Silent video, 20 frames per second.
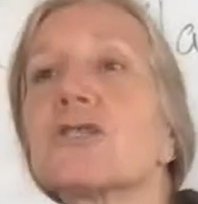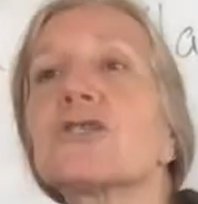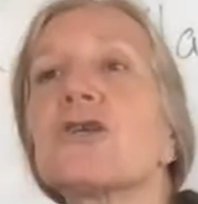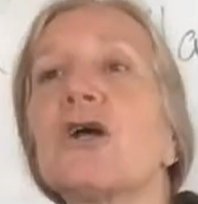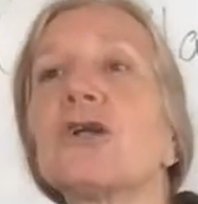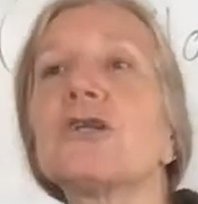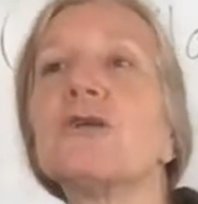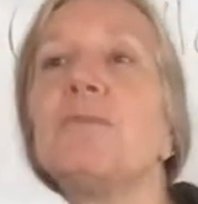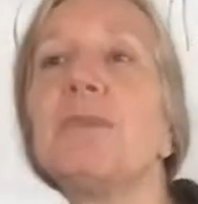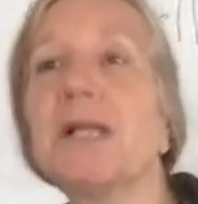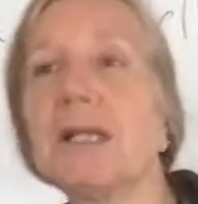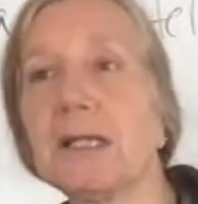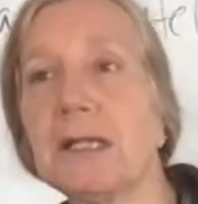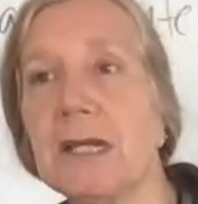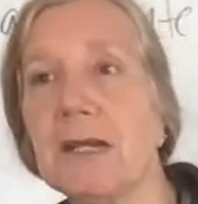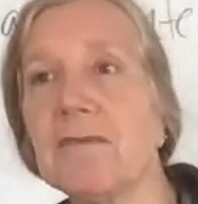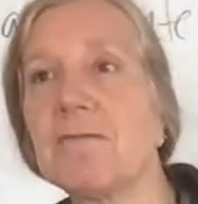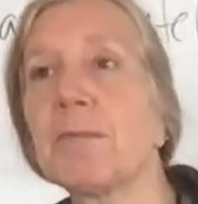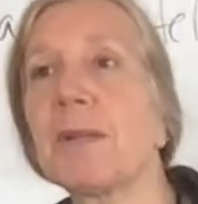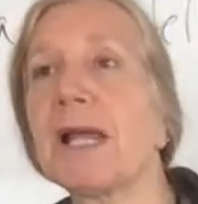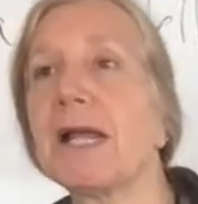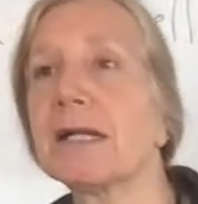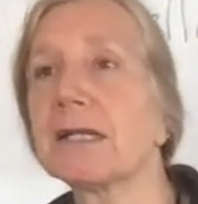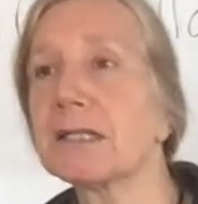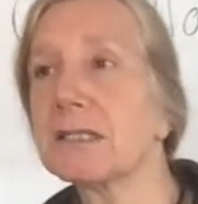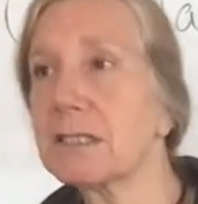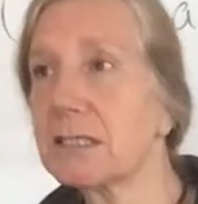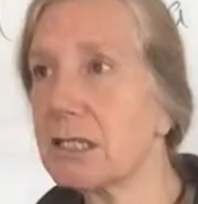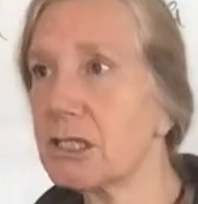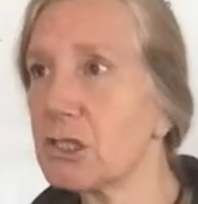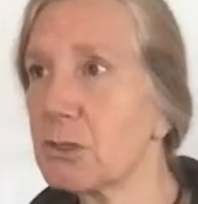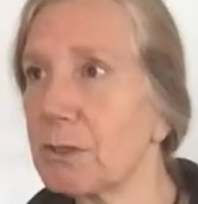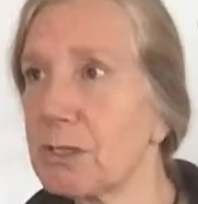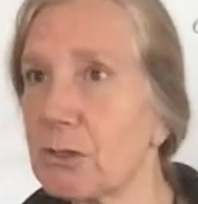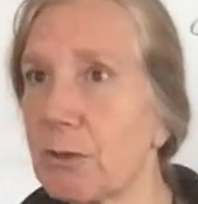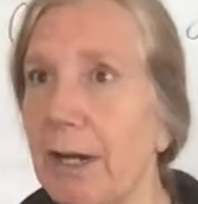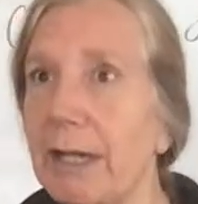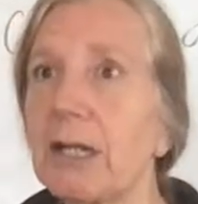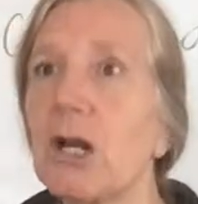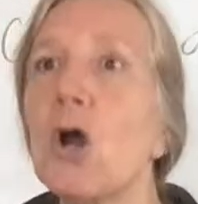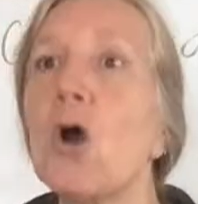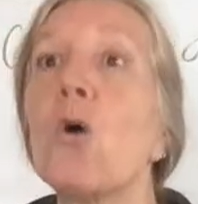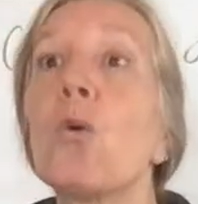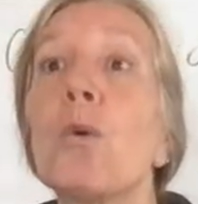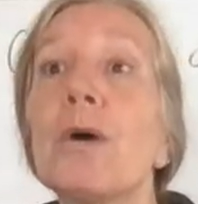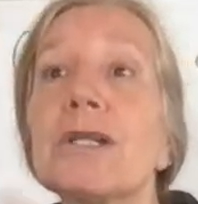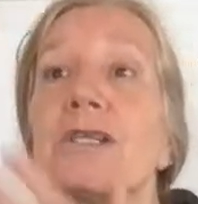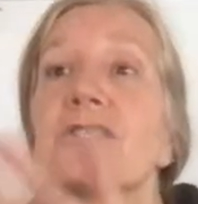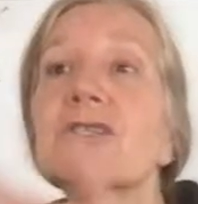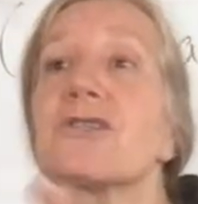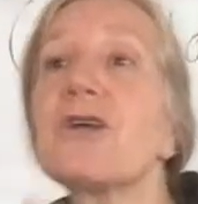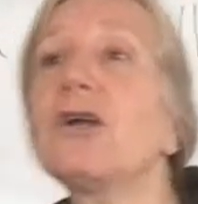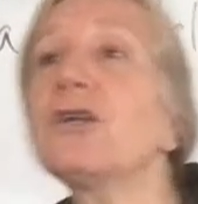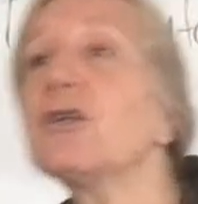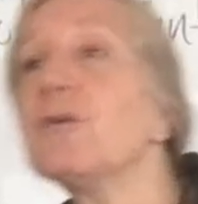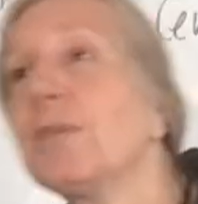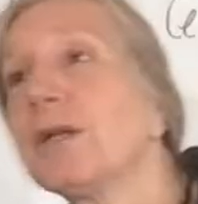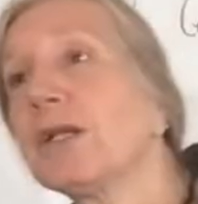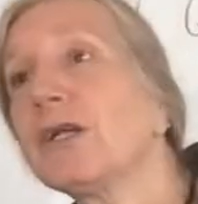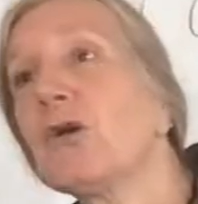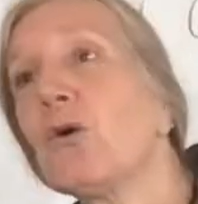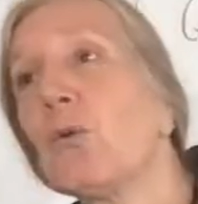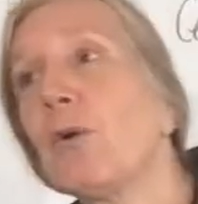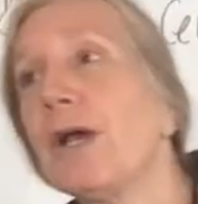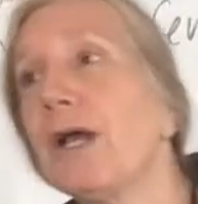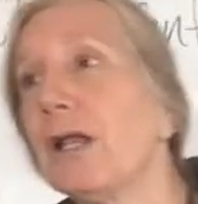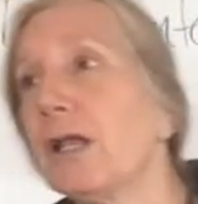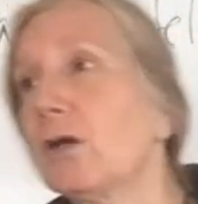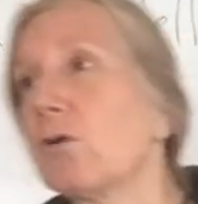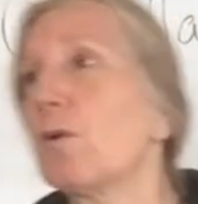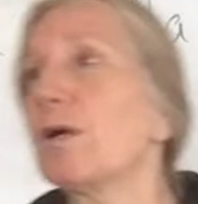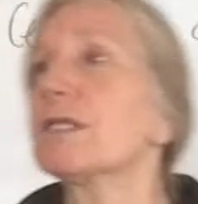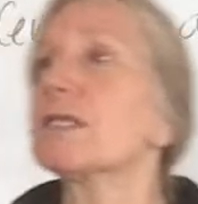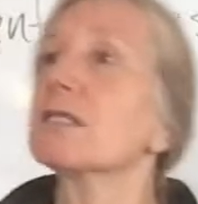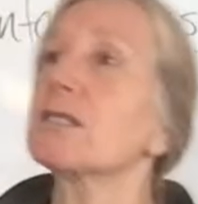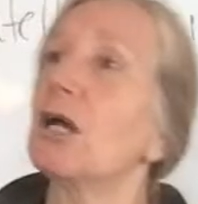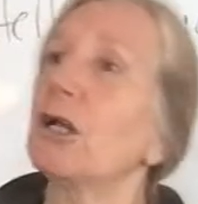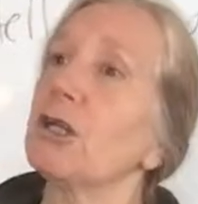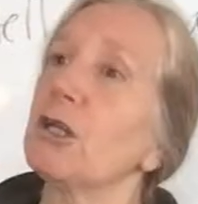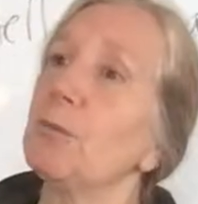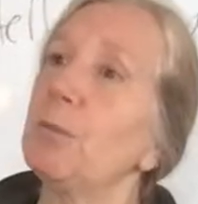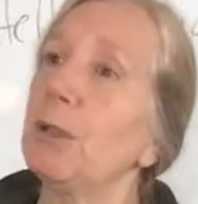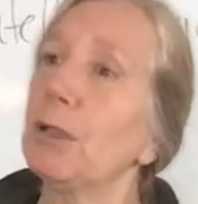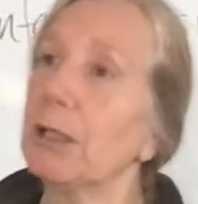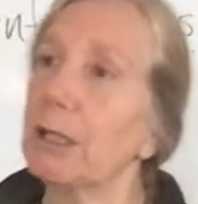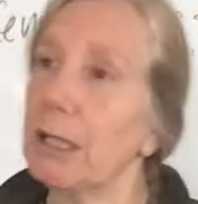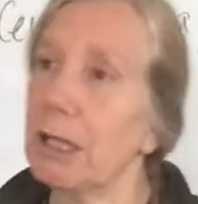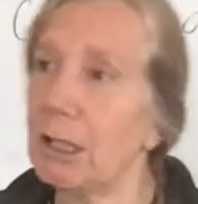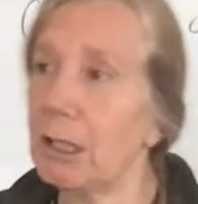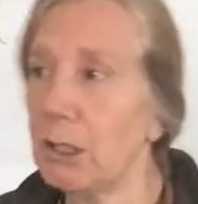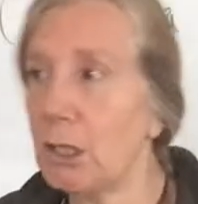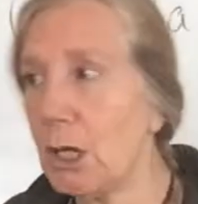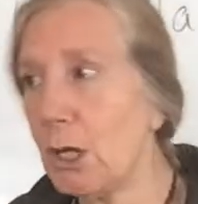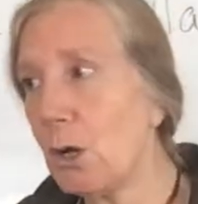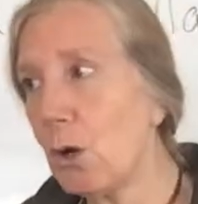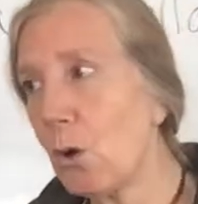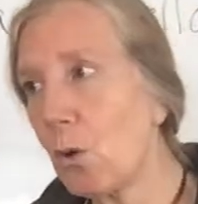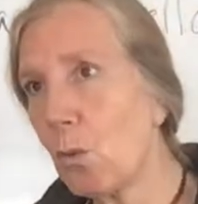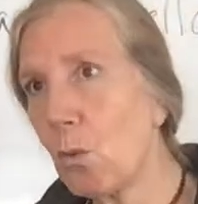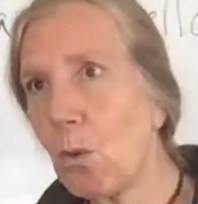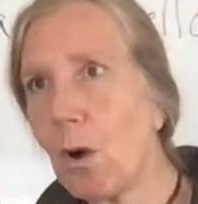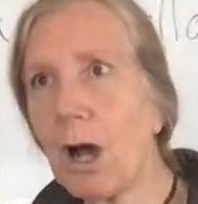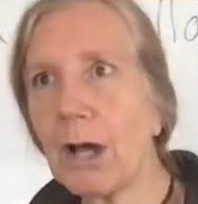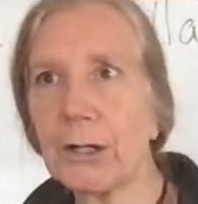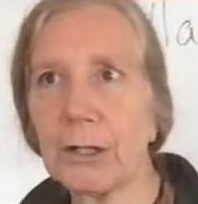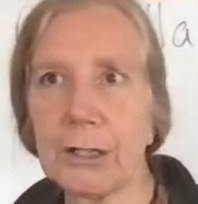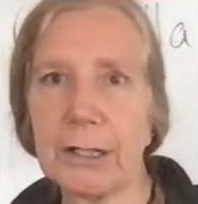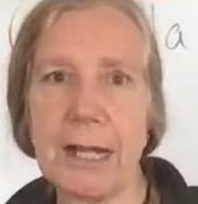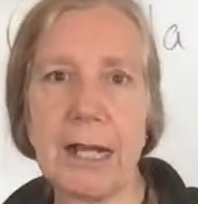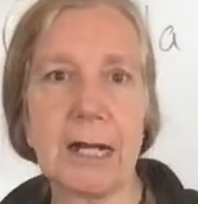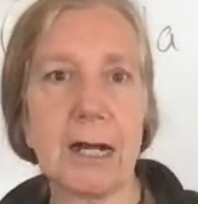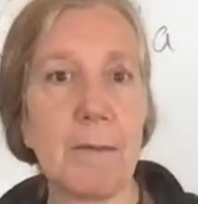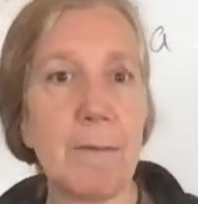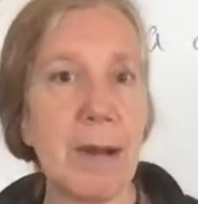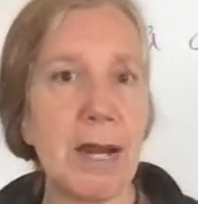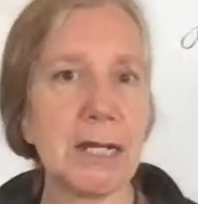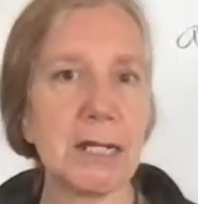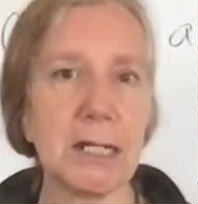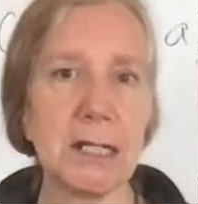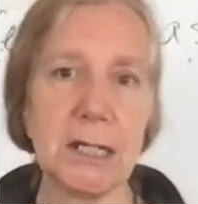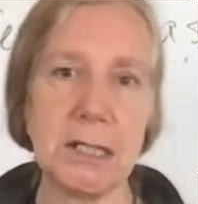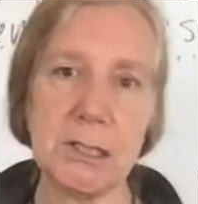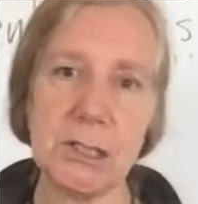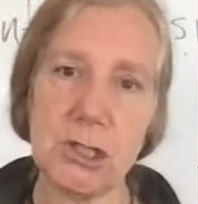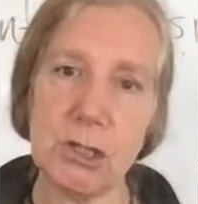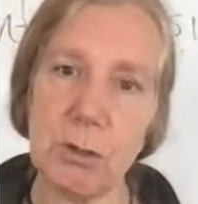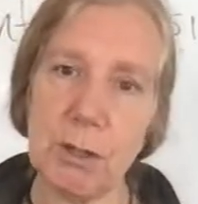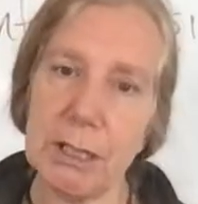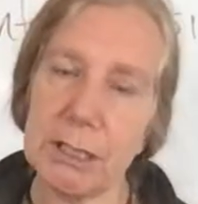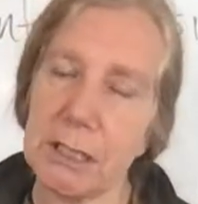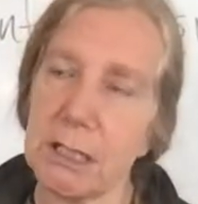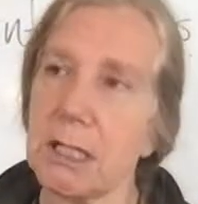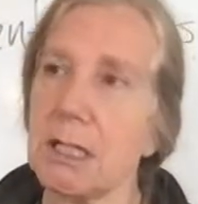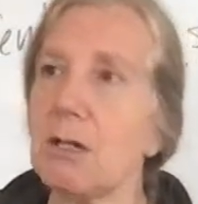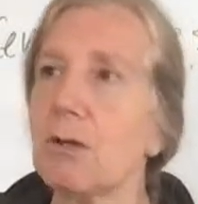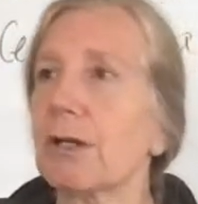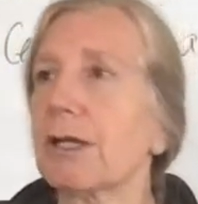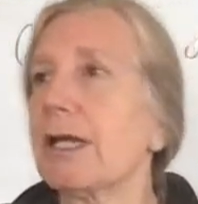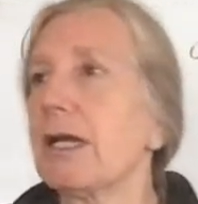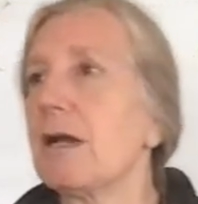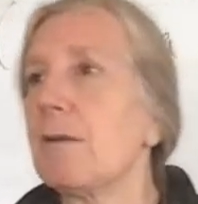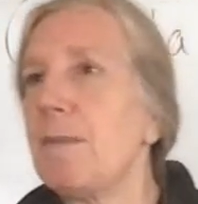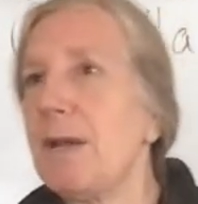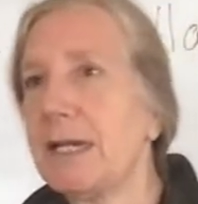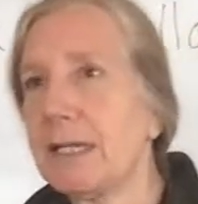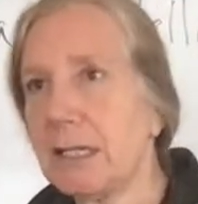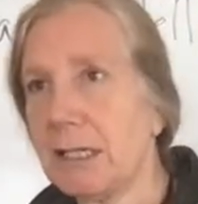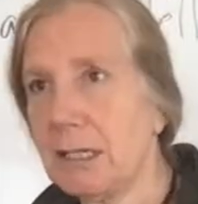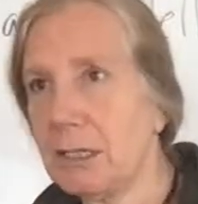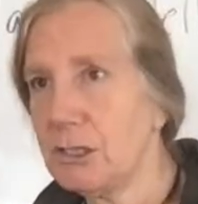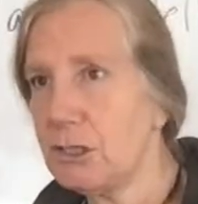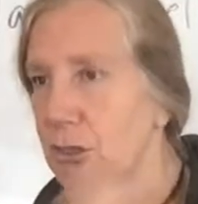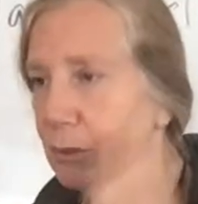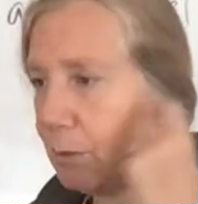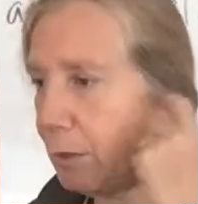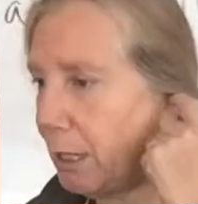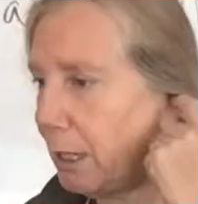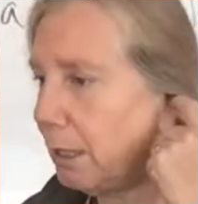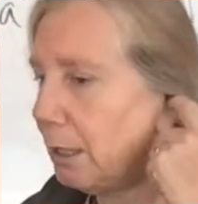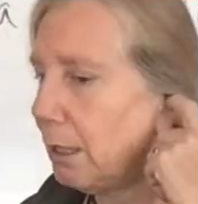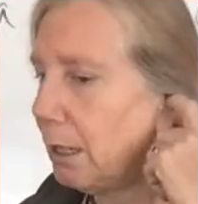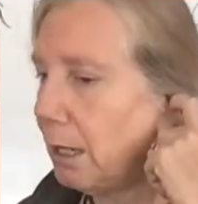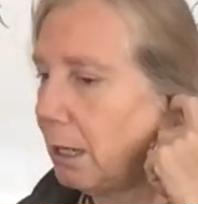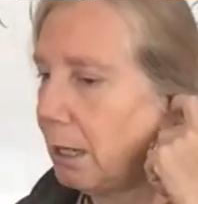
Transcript: solubility of plant constituents, right? What is soluble in oil and what's soluble in water? Can I make it into a tea or can I make it into a,